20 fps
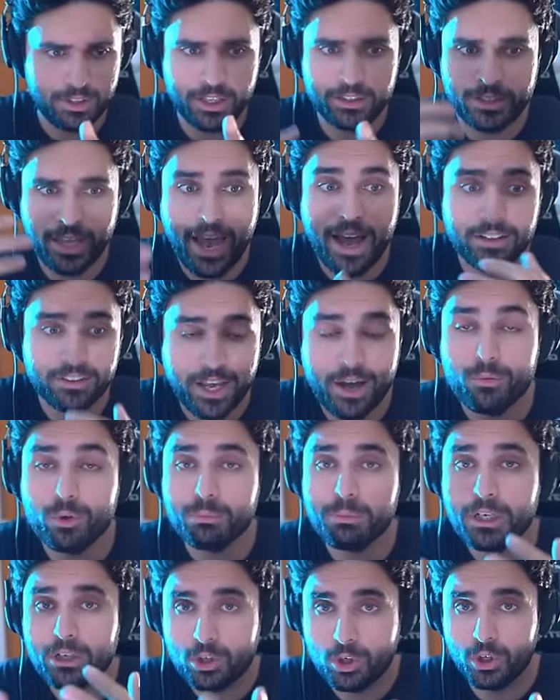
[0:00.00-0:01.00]
that, that
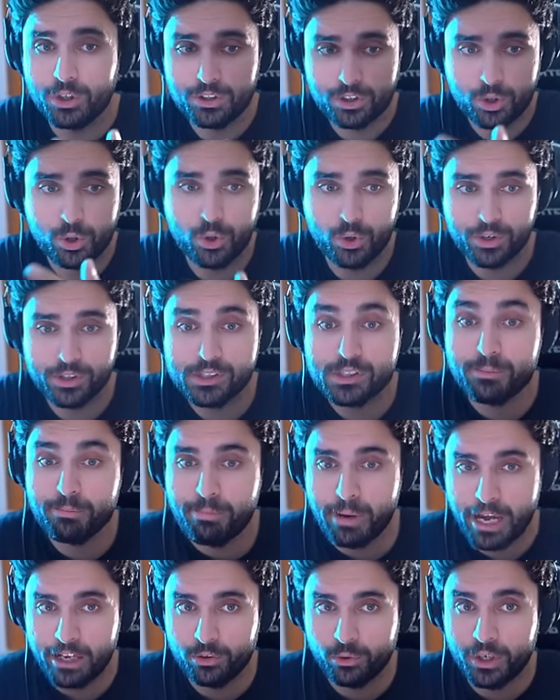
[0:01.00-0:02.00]
would be good towards
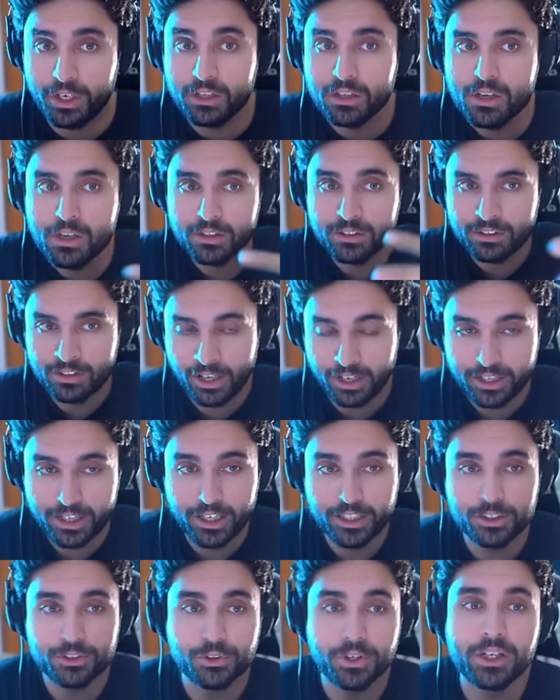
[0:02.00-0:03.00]
bettering the
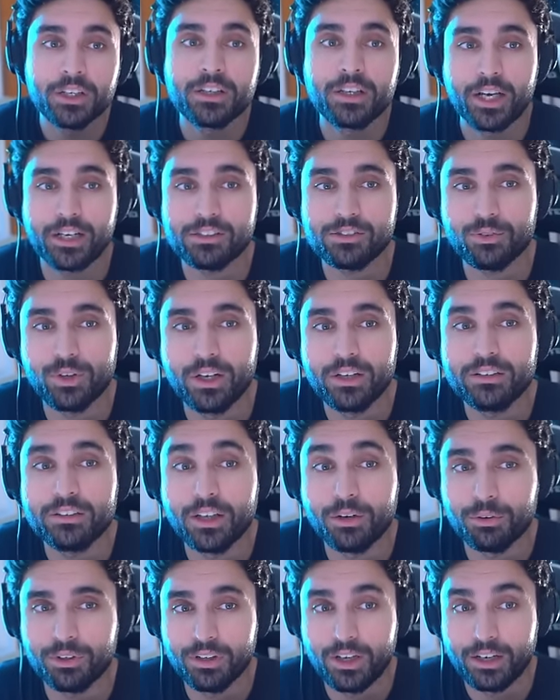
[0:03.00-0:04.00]
country. Guess what?
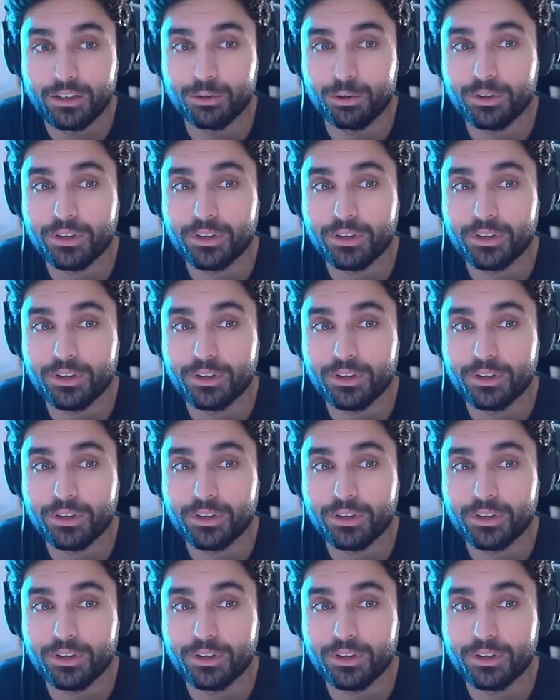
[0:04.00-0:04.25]
They were like,